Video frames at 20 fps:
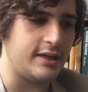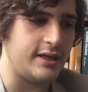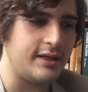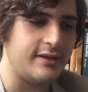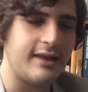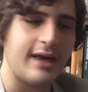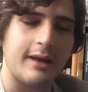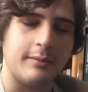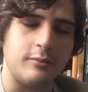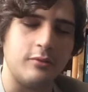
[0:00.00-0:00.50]

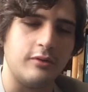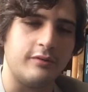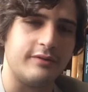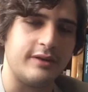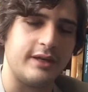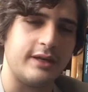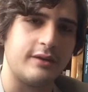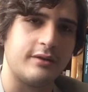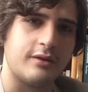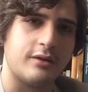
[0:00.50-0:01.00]
in that
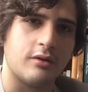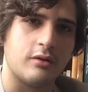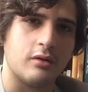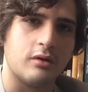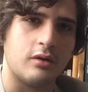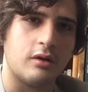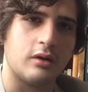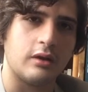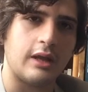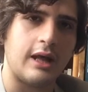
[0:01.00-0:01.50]
movie, there are
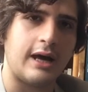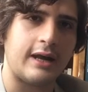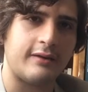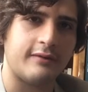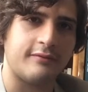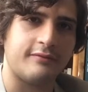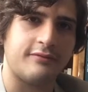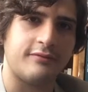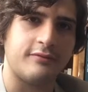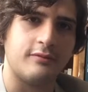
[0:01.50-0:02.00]
a lot
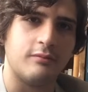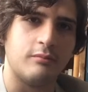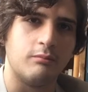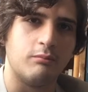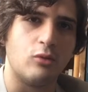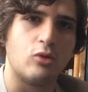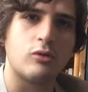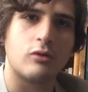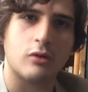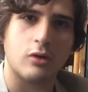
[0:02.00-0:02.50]
of
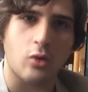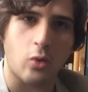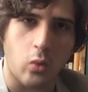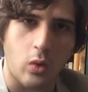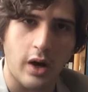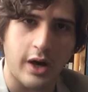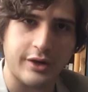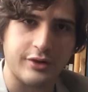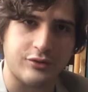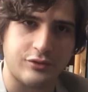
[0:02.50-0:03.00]
moral
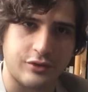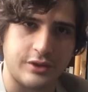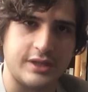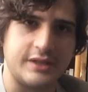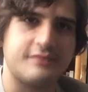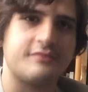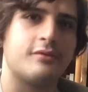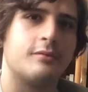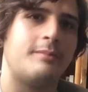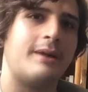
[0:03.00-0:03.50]

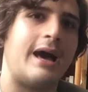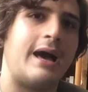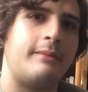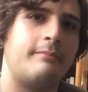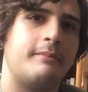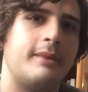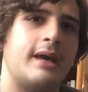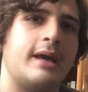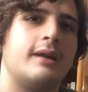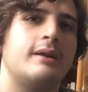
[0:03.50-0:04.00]
quandaries for
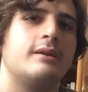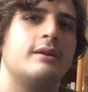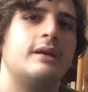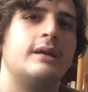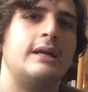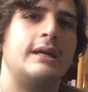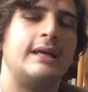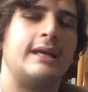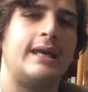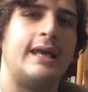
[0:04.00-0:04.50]
Batman.
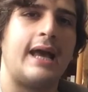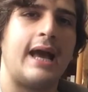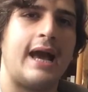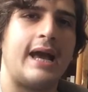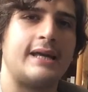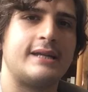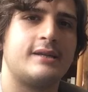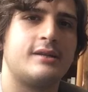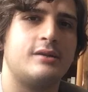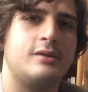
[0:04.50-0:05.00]
He
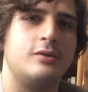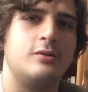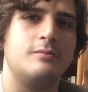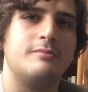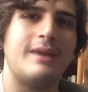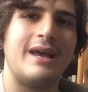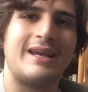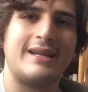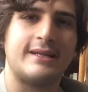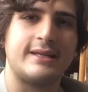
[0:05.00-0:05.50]
has to
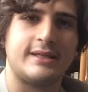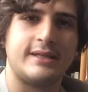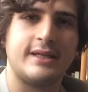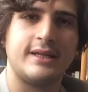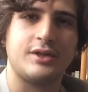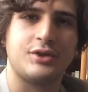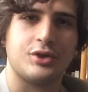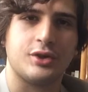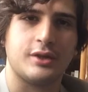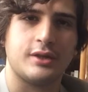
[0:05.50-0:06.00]
make
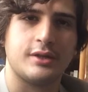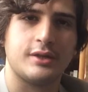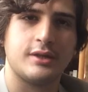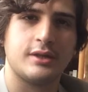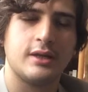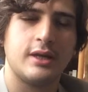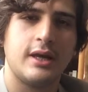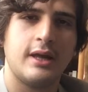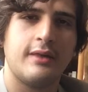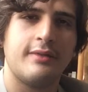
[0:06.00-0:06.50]

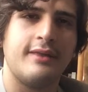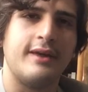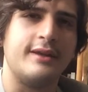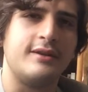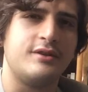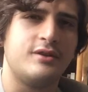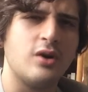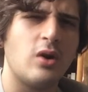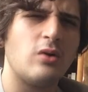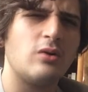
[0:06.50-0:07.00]
decisions
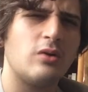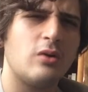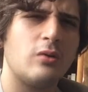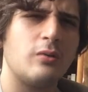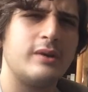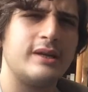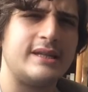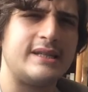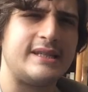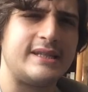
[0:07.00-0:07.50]
that don't
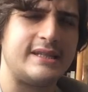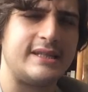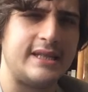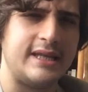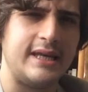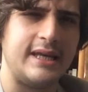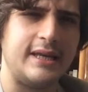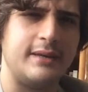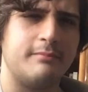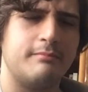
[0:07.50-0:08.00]
always
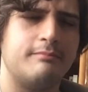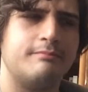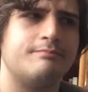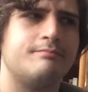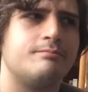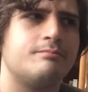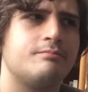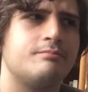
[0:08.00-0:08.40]
seem